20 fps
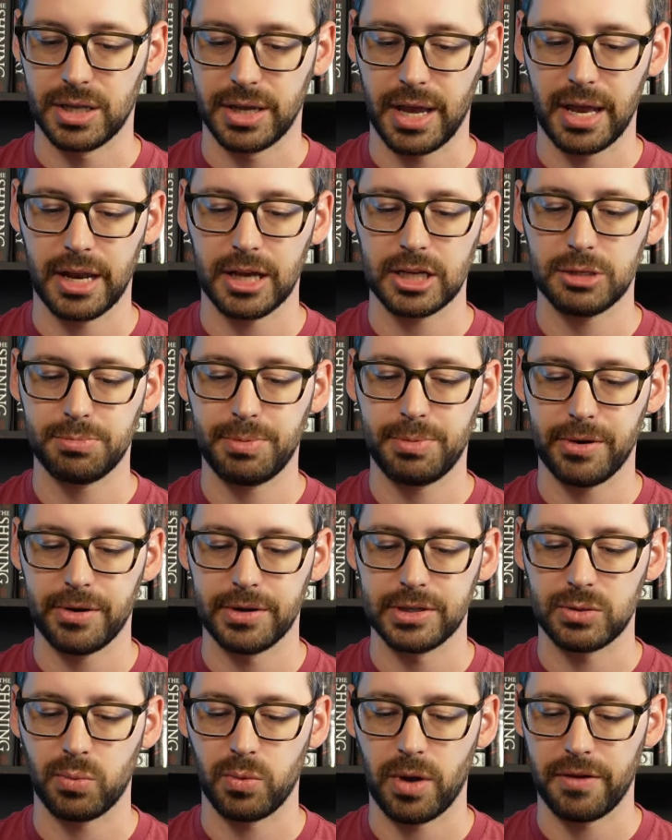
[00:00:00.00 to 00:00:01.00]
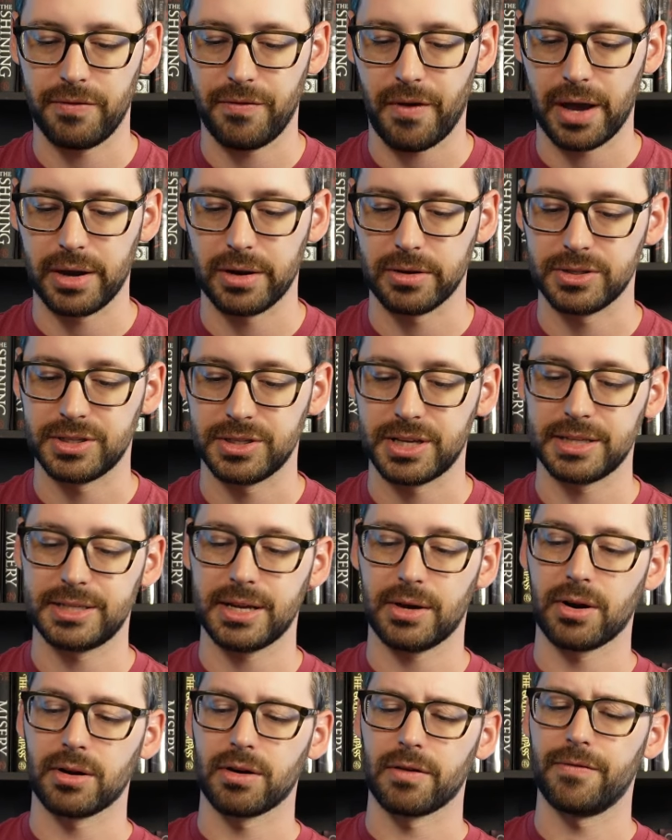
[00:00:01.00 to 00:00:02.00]
The inexperienced Wayfinder sets
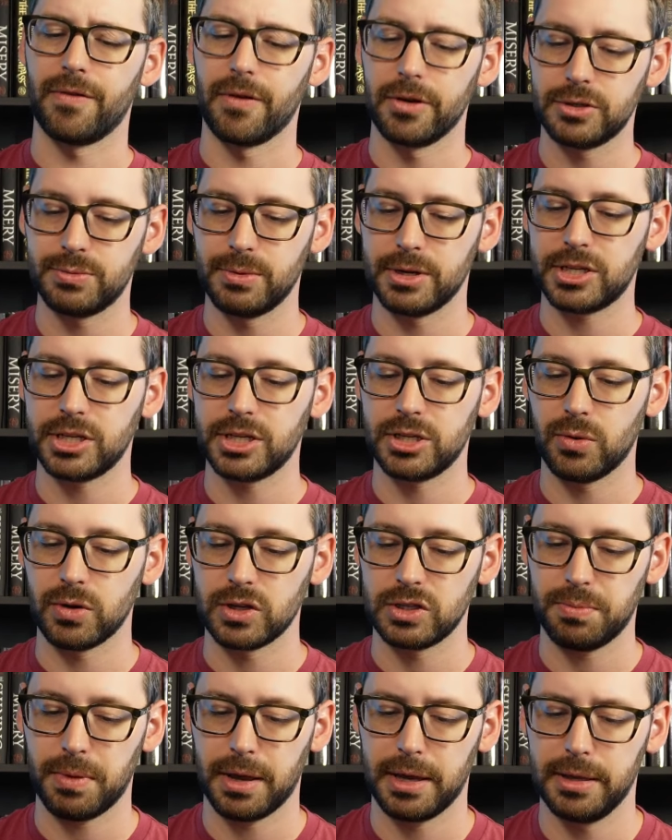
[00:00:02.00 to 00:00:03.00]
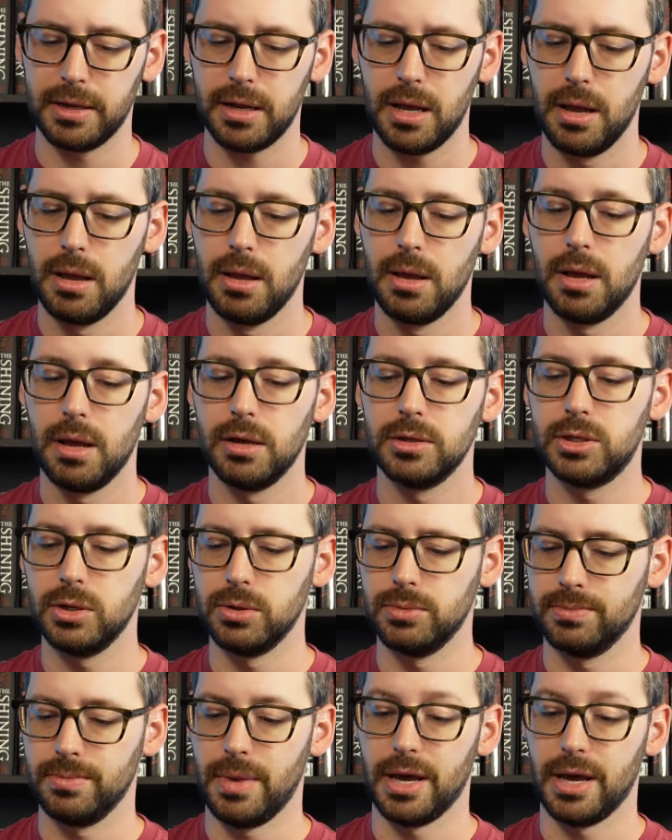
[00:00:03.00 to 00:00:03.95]
out on a first mission to